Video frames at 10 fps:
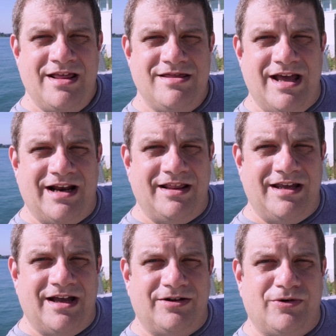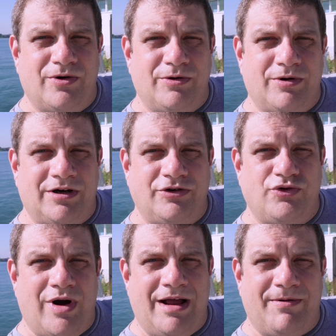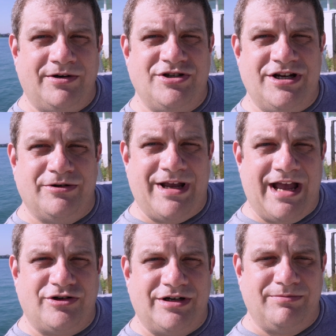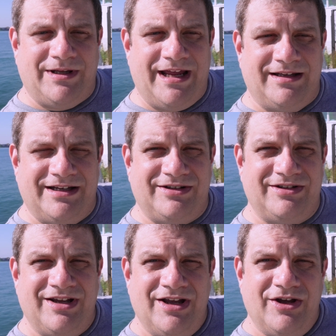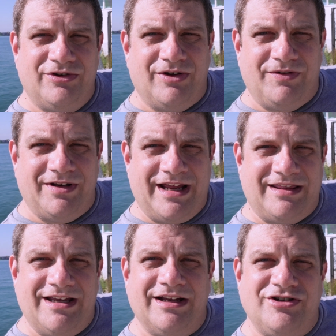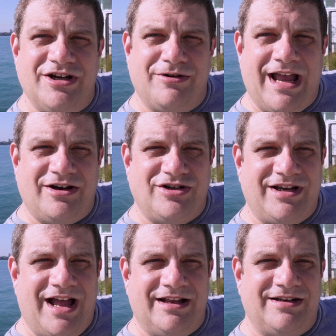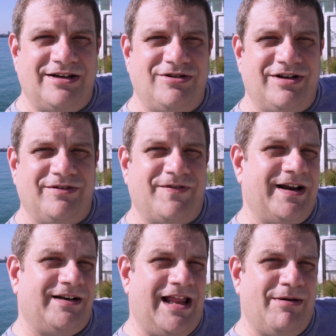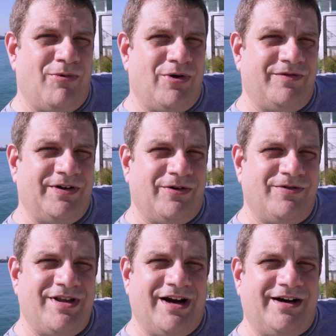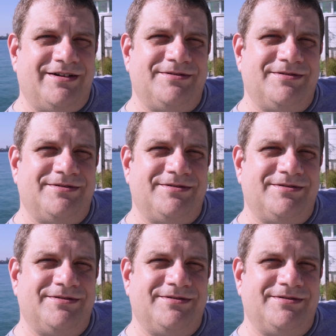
Then on the other corner, we're going to drop our geocaching playlist. So if you like the geocaching content, you can find a lot more of it over there.